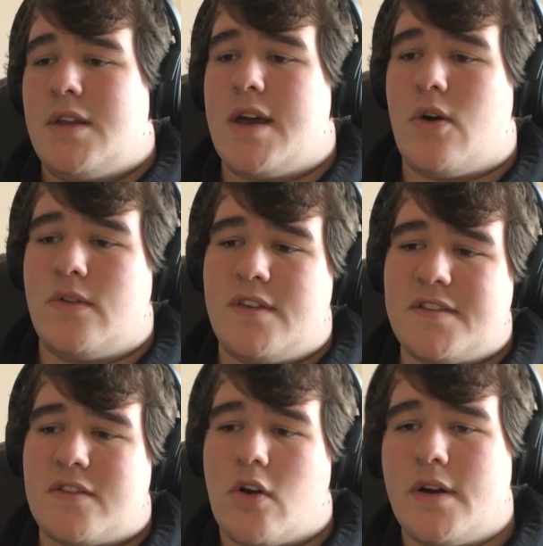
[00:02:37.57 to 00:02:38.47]
Now,
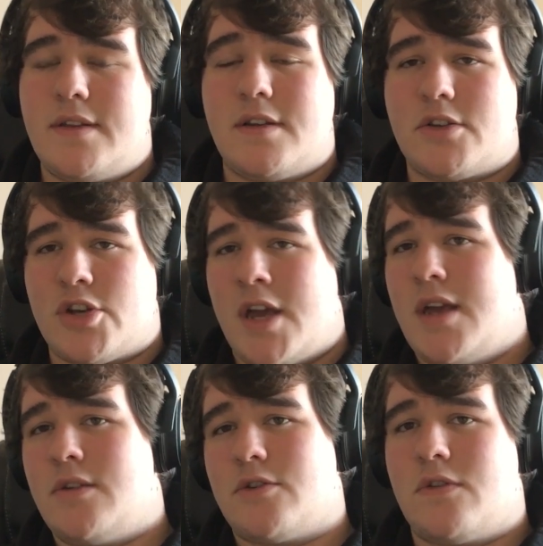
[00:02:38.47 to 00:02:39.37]
this started to
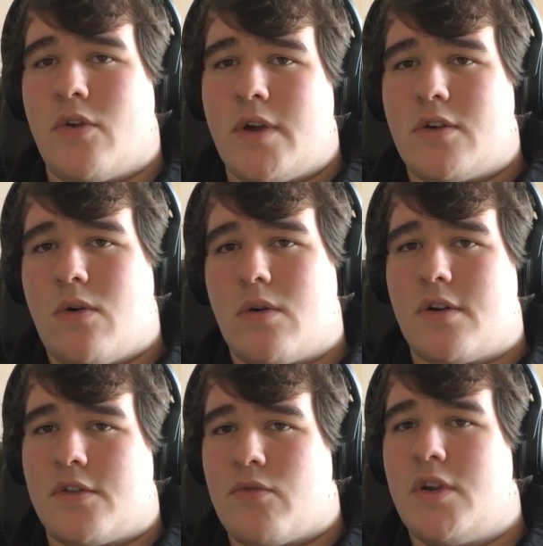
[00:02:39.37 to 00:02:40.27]
change during
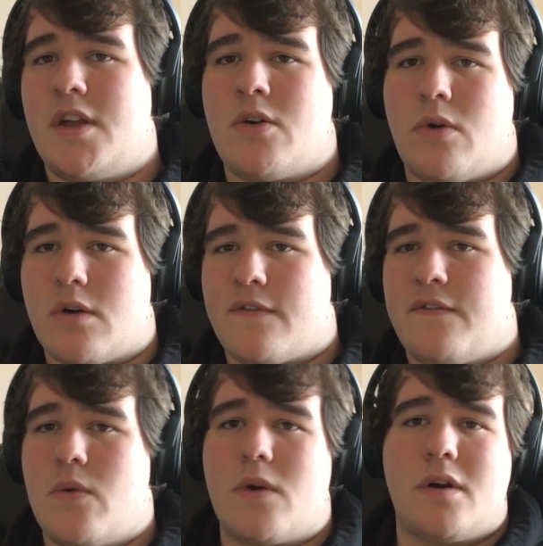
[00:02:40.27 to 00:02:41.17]
quarter three, quarter
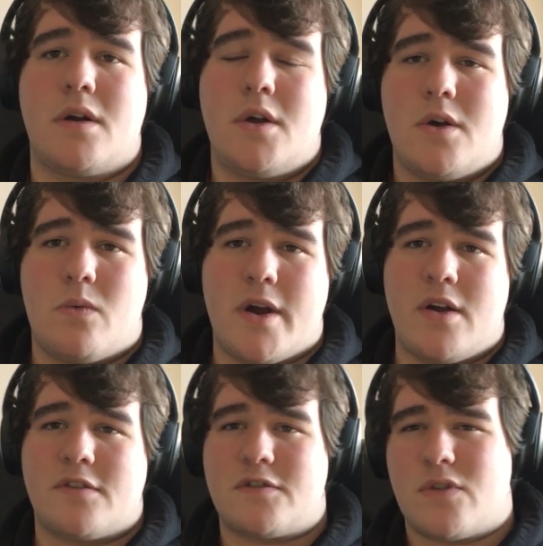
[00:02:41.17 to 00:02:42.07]
four,
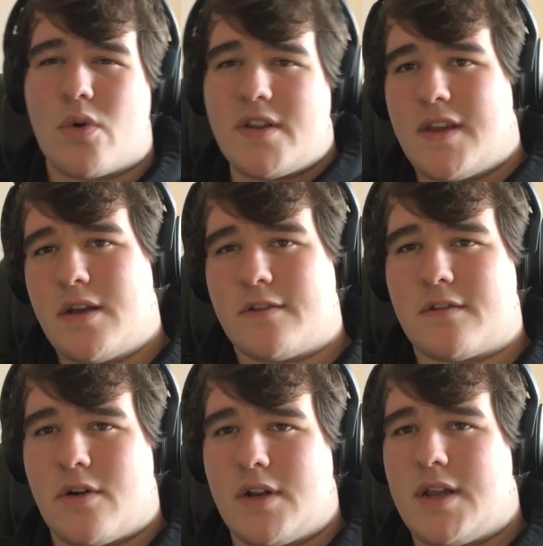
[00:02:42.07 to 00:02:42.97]
where stored data
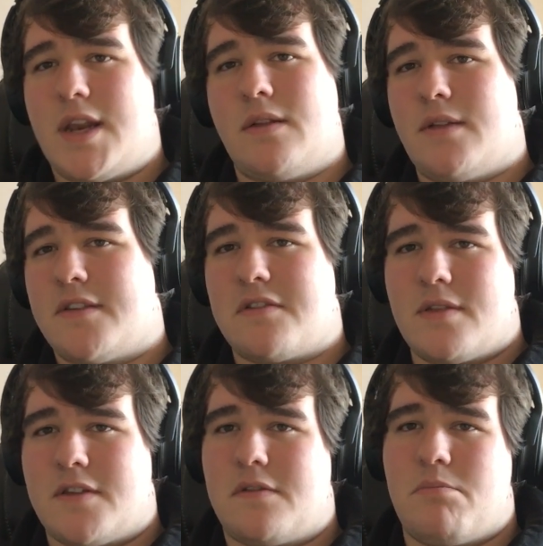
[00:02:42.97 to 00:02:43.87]
started getting less
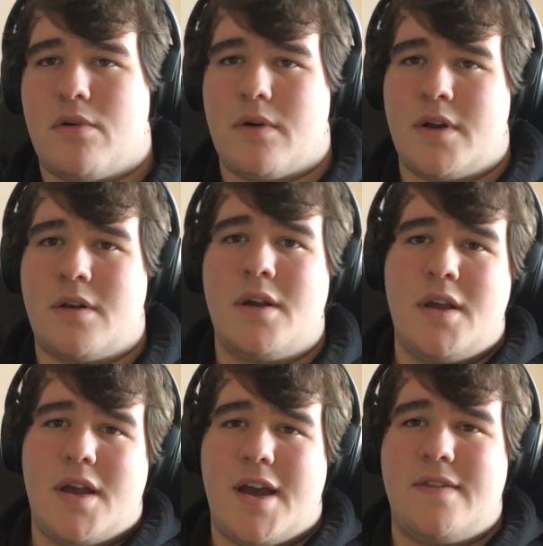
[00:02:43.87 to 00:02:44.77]
and less important.
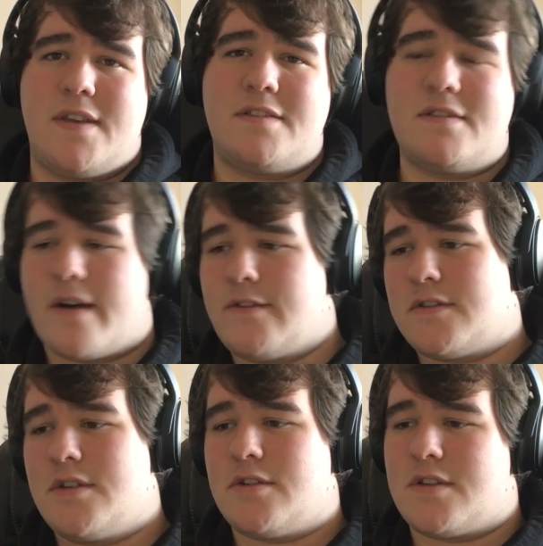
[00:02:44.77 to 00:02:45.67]
And this is
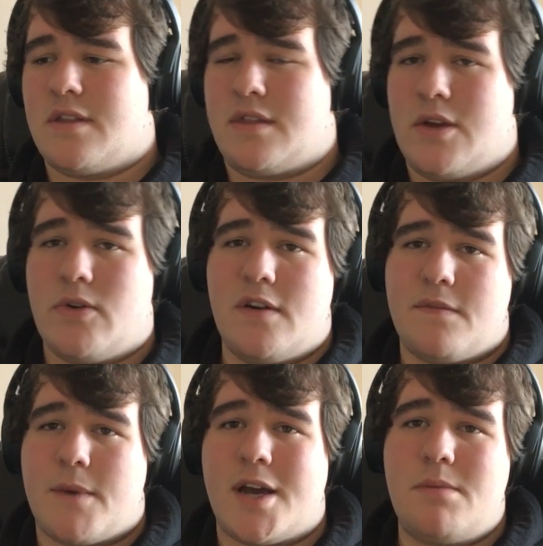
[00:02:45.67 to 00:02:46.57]
obviously just a theory
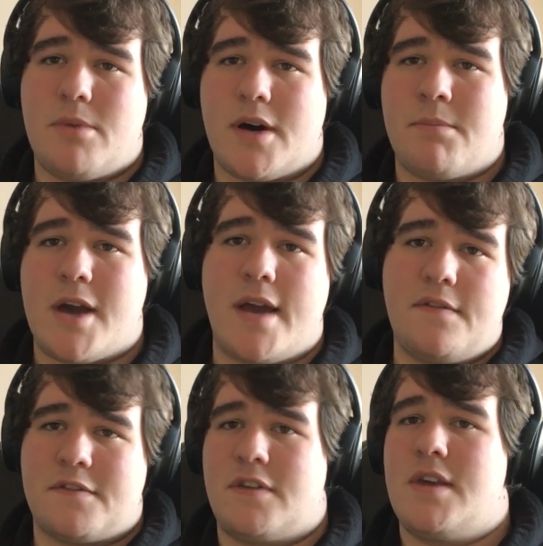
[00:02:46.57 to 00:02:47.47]
of mine, but I'm kind
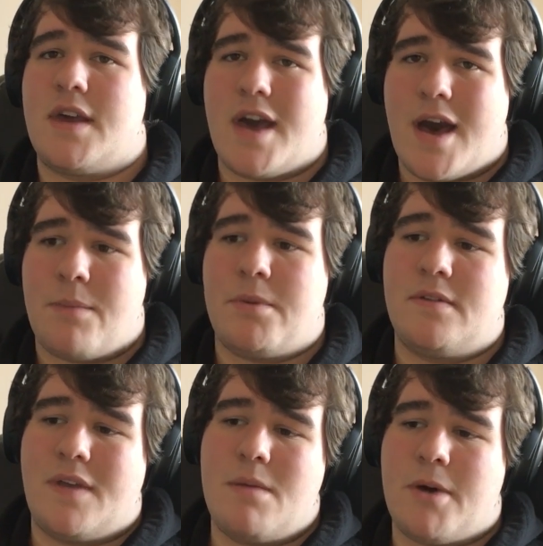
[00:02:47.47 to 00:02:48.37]
of seeing it
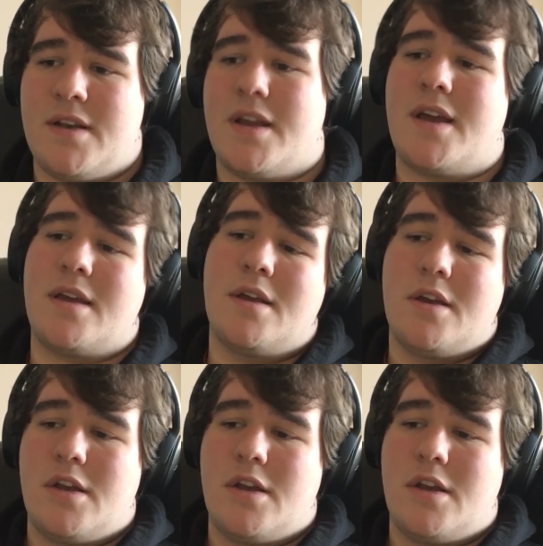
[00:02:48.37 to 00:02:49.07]
happen day by day.